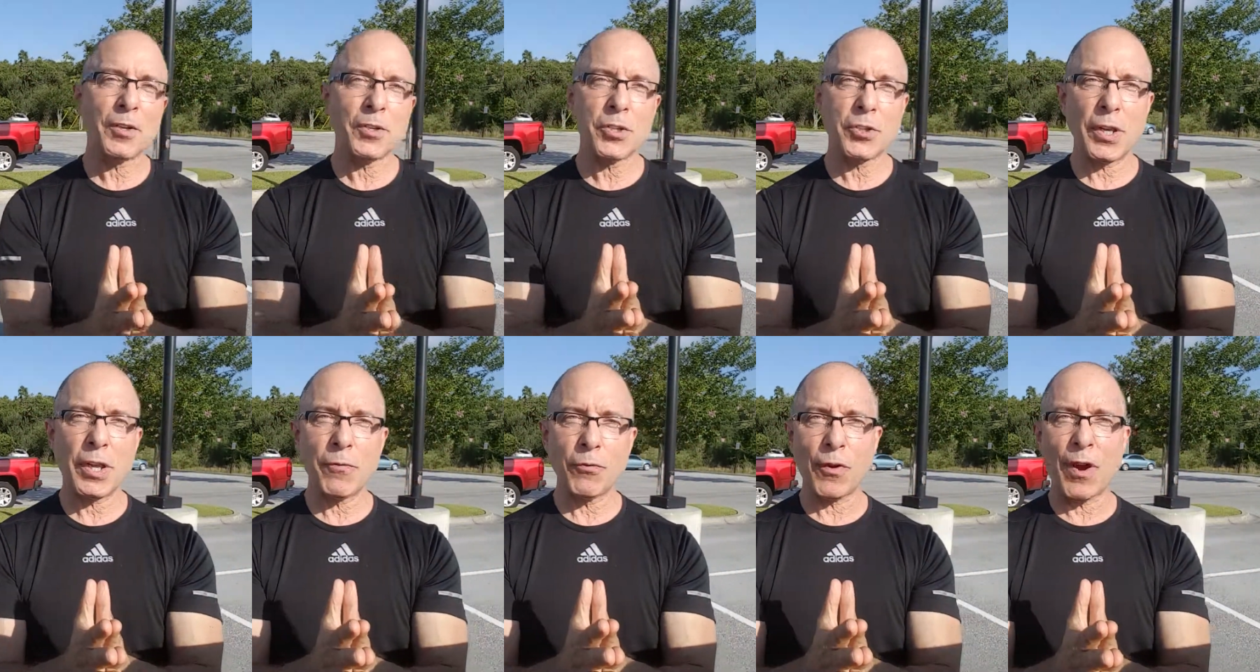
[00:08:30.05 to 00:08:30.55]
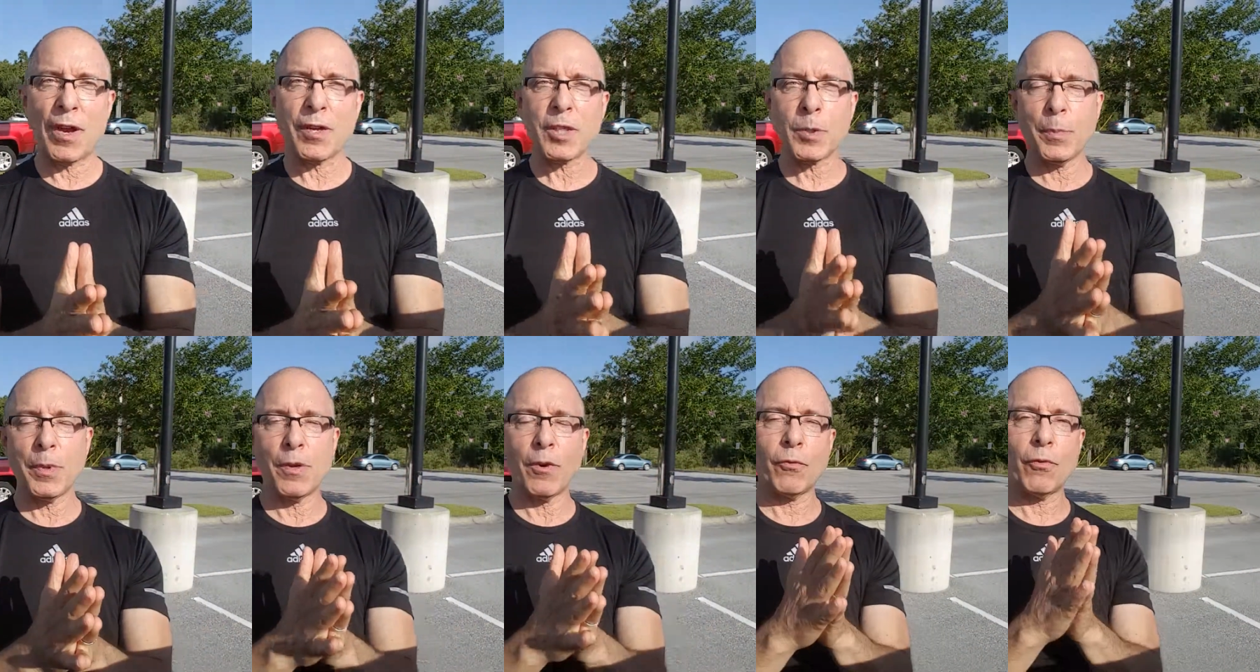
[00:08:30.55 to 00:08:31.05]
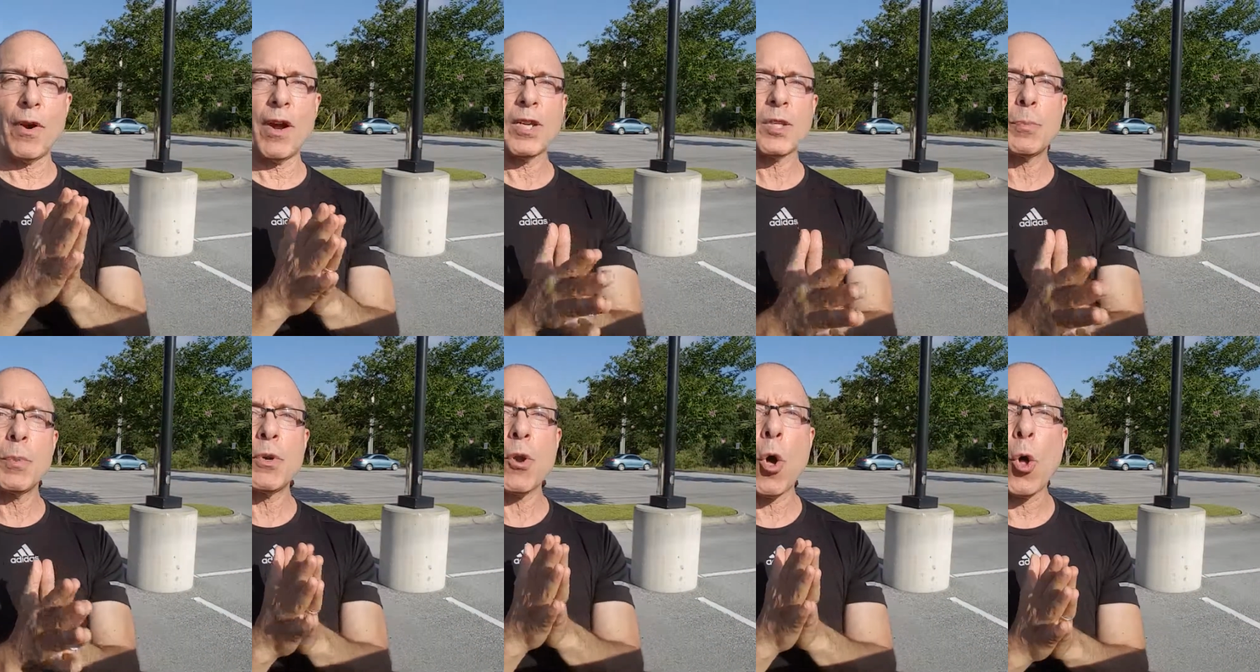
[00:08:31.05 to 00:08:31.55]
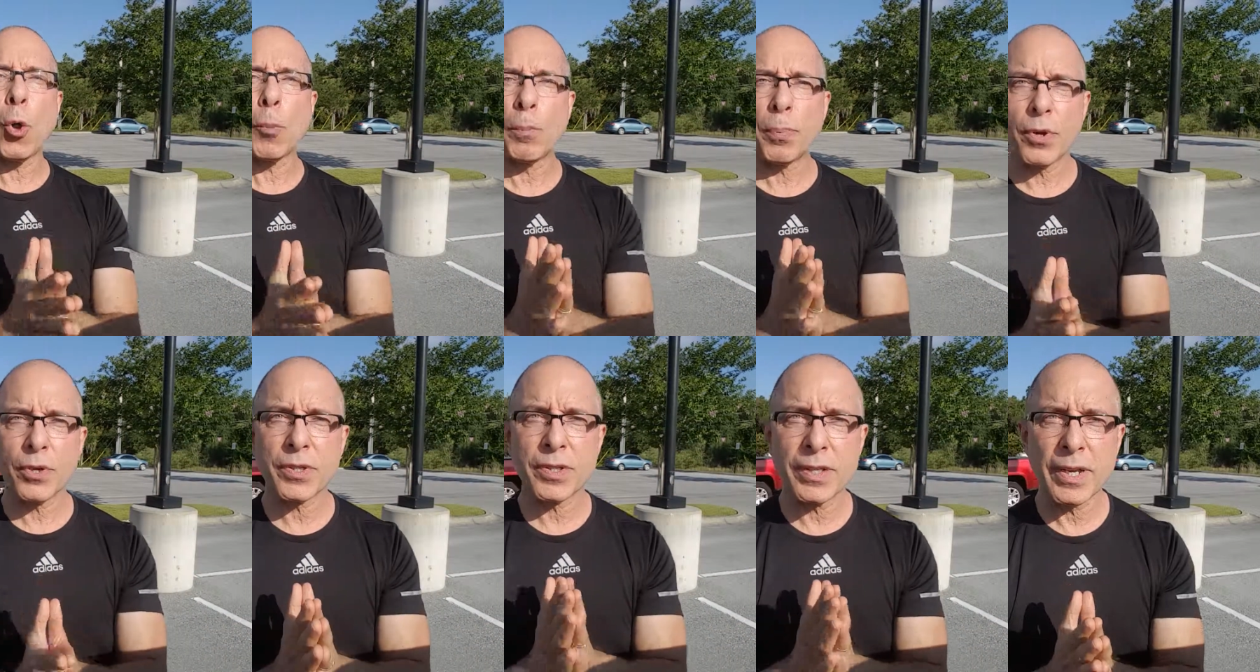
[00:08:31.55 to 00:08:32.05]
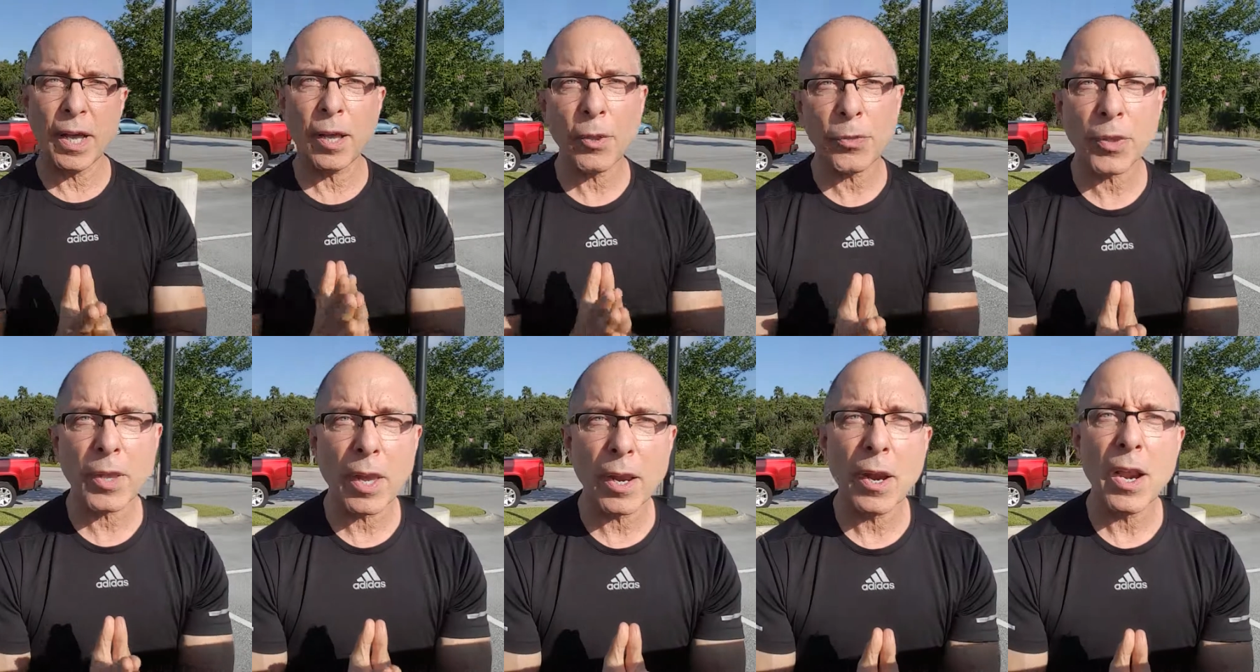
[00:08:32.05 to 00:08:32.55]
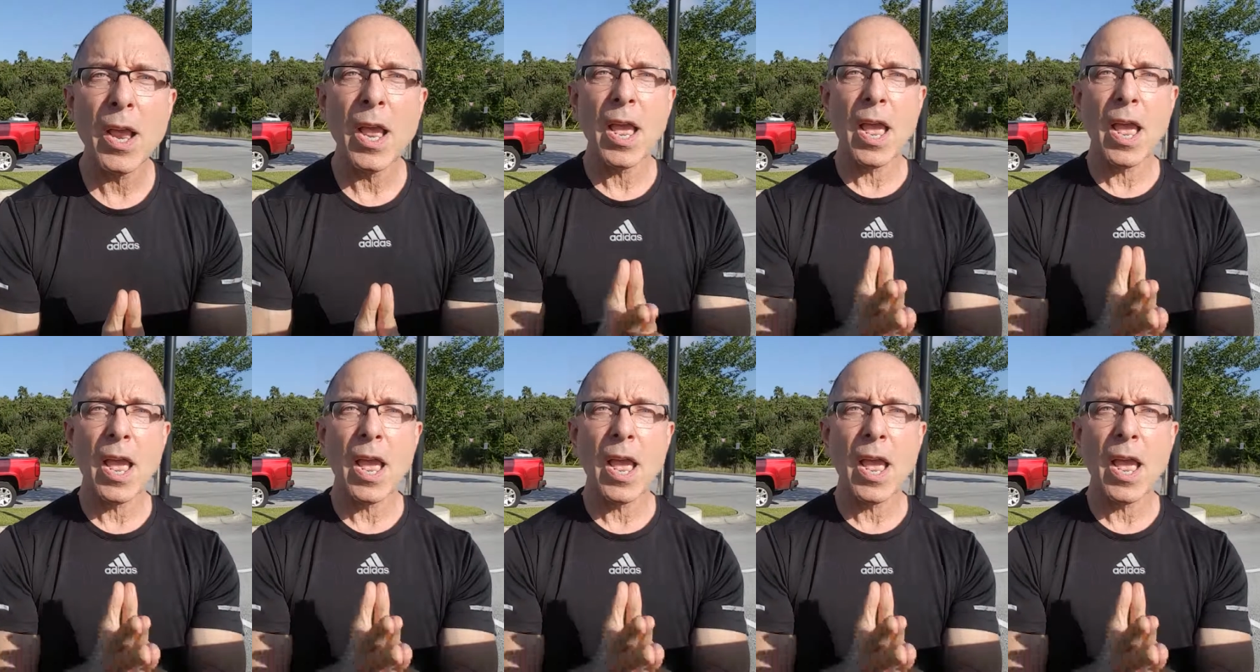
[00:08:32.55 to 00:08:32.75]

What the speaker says: Steve Rosman of Rosman Whole Person Healthcare